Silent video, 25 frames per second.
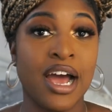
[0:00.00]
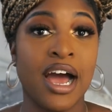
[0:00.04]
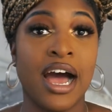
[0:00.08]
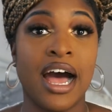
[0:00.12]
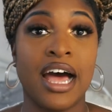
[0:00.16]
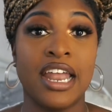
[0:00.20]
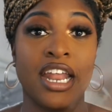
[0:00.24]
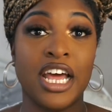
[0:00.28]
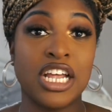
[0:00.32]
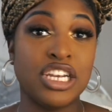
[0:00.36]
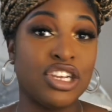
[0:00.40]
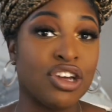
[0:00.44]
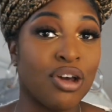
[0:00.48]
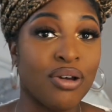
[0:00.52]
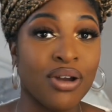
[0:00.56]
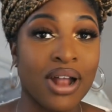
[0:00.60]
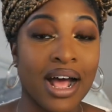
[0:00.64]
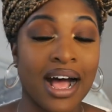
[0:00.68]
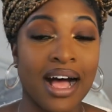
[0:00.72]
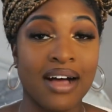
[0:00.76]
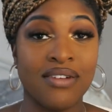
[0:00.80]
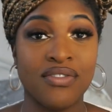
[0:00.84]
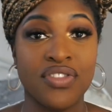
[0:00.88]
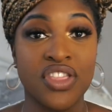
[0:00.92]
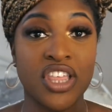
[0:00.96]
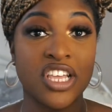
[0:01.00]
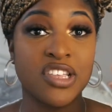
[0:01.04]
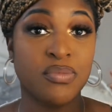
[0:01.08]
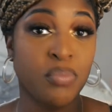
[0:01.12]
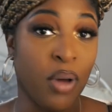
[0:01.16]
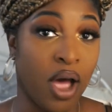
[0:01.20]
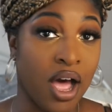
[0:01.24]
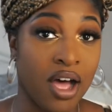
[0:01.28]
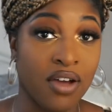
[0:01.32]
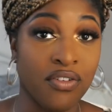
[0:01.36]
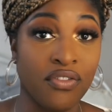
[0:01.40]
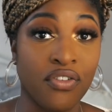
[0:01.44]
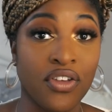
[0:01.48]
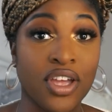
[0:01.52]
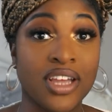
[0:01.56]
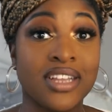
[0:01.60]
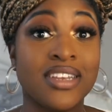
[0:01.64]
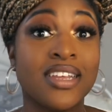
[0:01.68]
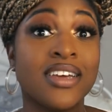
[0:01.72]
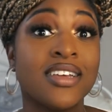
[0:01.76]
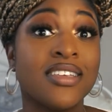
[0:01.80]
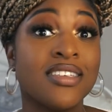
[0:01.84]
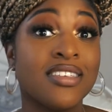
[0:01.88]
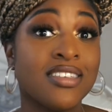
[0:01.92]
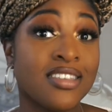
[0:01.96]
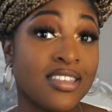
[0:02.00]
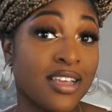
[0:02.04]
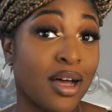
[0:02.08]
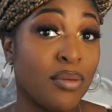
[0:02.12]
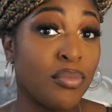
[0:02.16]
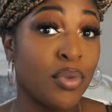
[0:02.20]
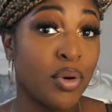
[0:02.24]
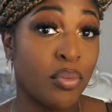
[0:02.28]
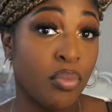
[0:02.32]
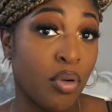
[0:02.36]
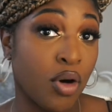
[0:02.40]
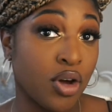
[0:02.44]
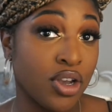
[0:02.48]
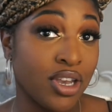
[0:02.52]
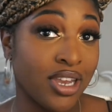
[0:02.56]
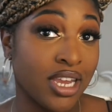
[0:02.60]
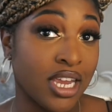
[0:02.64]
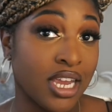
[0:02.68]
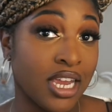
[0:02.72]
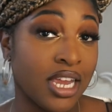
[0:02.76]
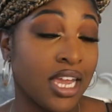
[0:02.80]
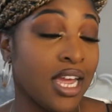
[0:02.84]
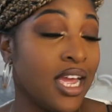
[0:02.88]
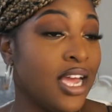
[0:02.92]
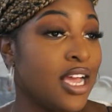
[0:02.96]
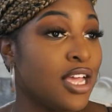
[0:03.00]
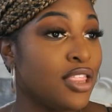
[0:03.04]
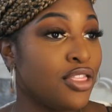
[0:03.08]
and I don't have this perfect summer body,